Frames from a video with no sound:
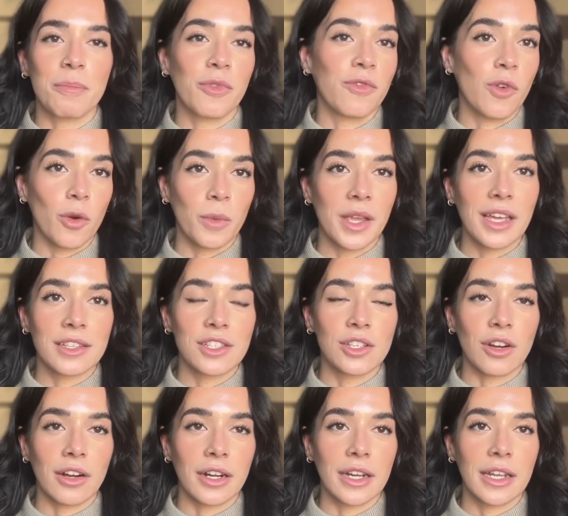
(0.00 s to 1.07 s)
Before we get
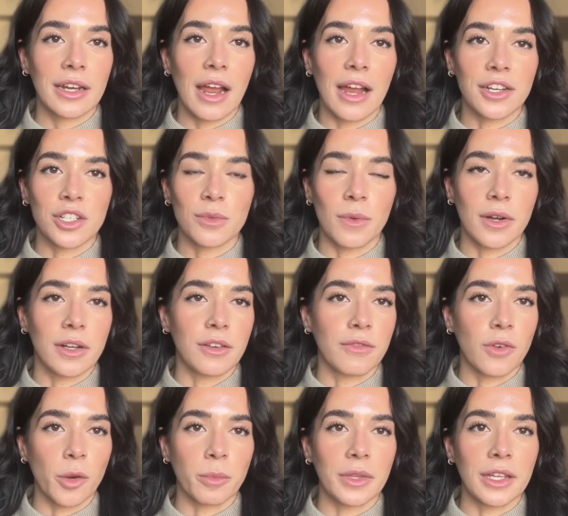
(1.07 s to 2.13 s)
started, I just wanted to
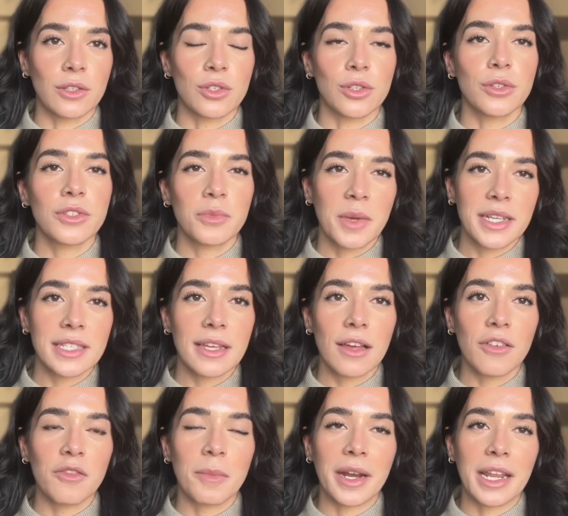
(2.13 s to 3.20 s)
formally introduce
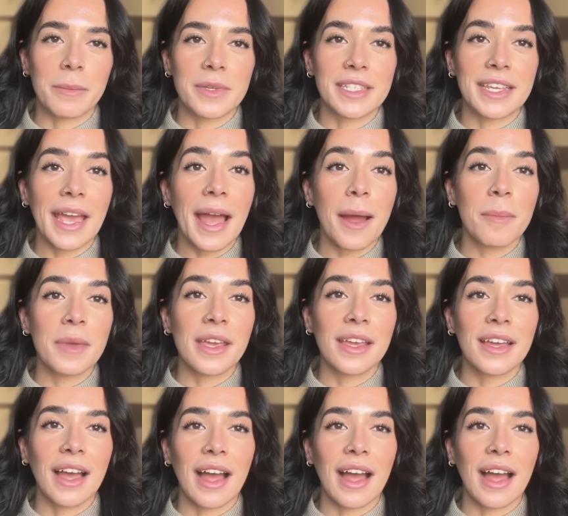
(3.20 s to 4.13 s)
myself. My name is Gabby.